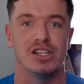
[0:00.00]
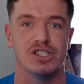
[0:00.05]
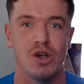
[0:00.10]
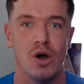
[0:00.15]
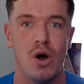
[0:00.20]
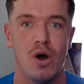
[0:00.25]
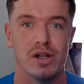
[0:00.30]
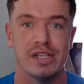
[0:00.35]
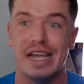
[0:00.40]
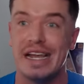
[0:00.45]
he
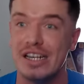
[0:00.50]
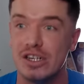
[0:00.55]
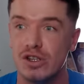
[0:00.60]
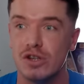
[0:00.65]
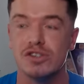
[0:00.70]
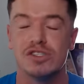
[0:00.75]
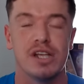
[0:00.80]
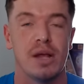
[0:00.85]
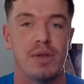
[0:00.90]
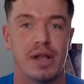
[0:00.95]
talks. It
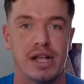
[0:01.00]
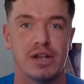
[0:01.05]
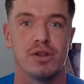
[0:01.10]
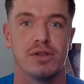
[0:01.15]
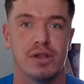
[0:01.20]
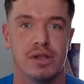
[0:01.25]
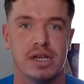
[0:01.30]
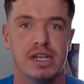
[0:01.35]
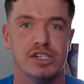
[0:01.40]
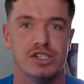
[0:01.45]
does sound like
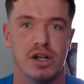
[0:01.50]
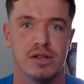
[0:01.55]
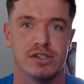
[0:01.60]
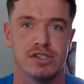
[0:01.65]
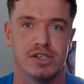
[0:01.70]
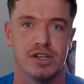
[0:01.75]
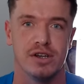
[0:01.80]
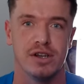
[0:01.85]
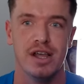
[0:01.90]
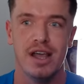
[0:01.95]
another Lee
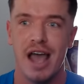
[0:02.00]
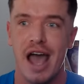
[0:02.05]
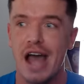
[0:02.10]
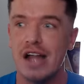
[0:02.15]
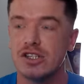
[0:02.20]
Johnson.